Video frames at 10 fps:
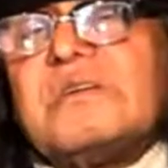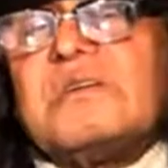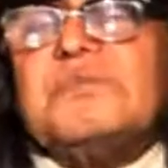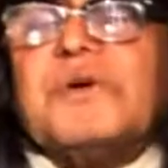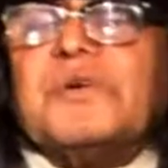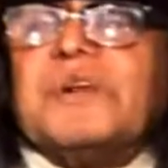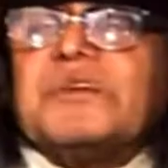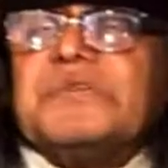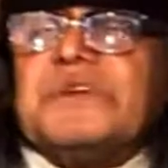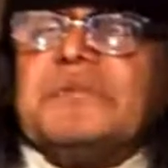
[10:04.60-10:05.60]

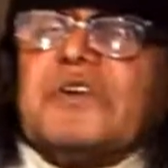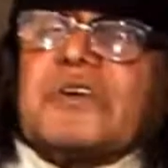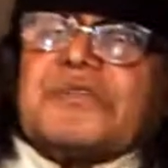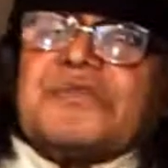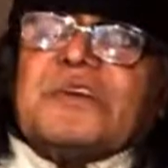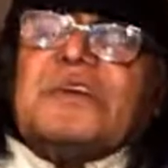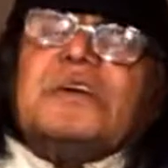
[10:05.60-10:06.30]
component of the demography,